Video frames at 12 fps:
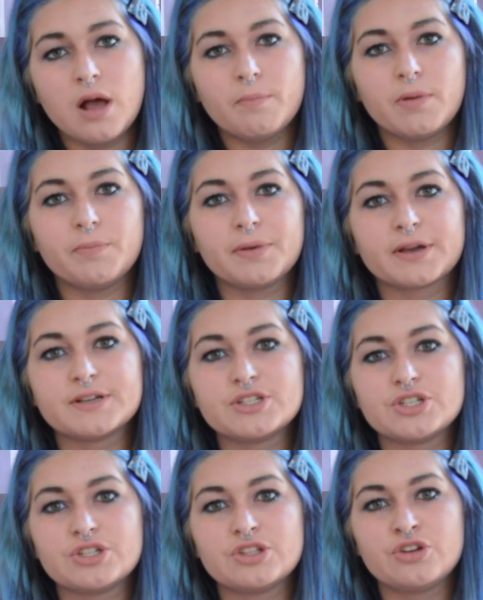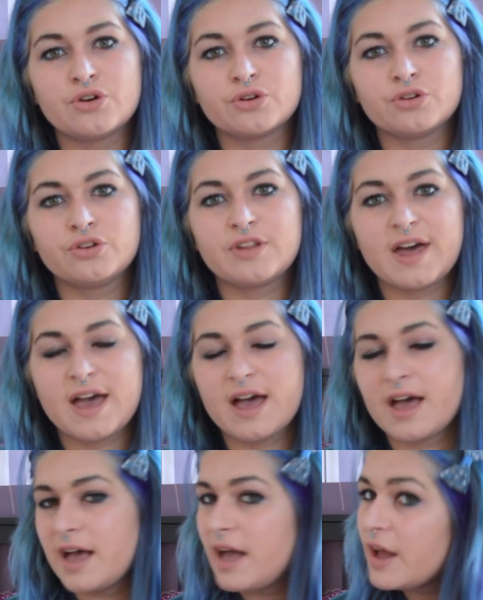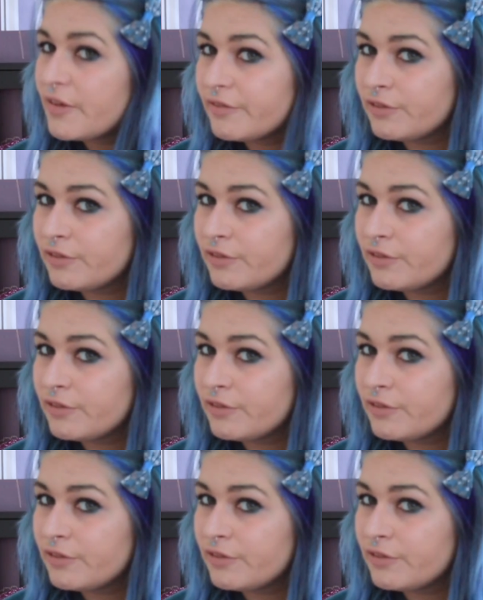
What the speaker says: but because you're there,